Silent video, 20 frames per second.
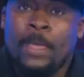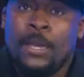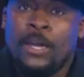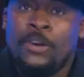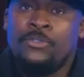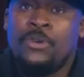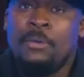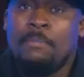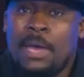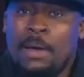
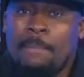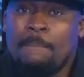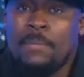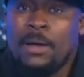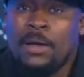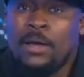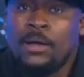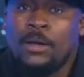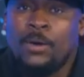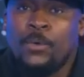
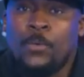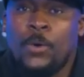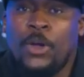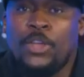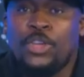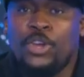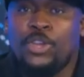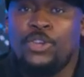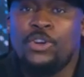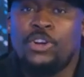Remember,
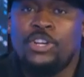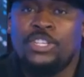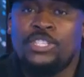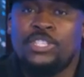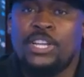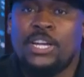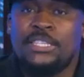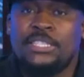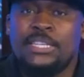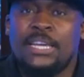whether you're
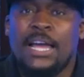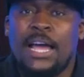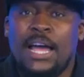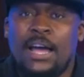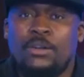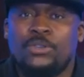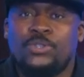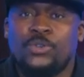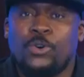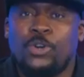starting
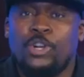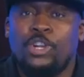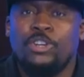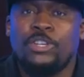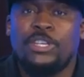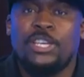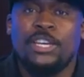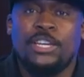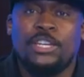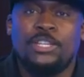out or
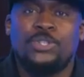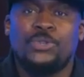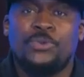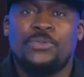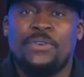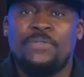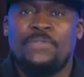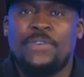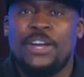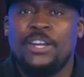looking into
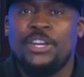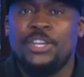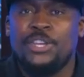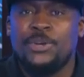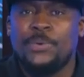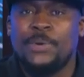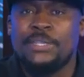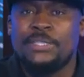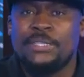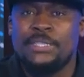refining
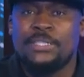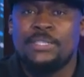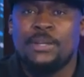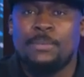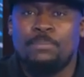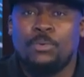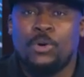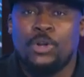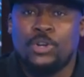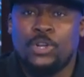your
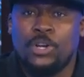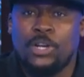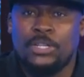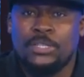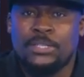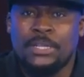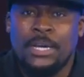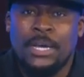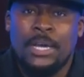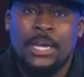existing
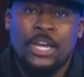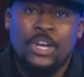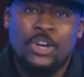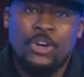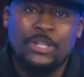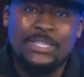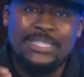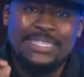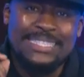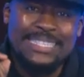podcast,
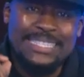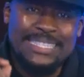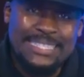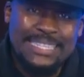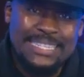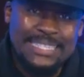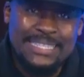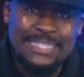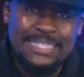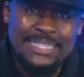
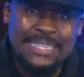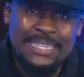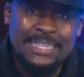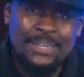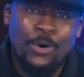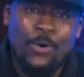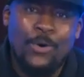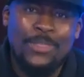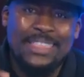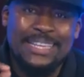consistency,
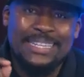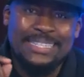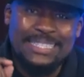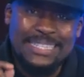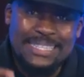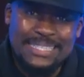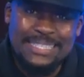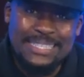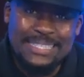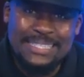
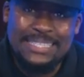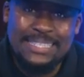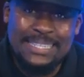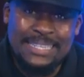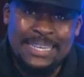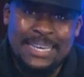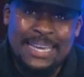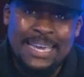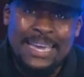authenticity,